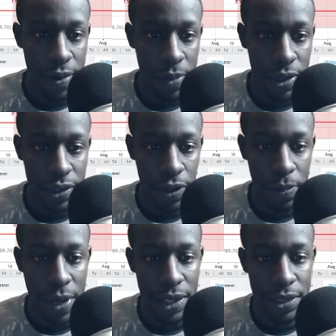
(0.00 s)
much so
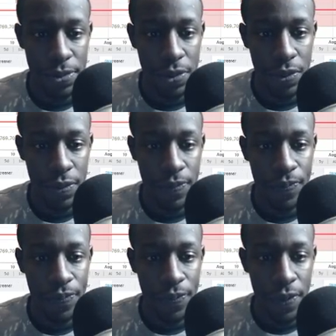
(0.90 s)
possible.
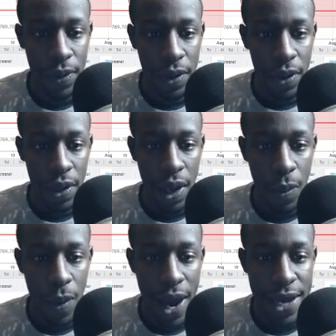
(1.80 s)

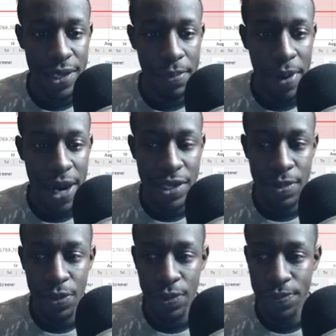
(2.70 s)
And why is it
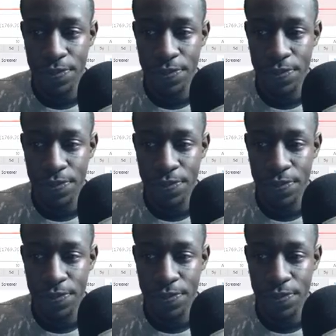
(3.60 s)
possible?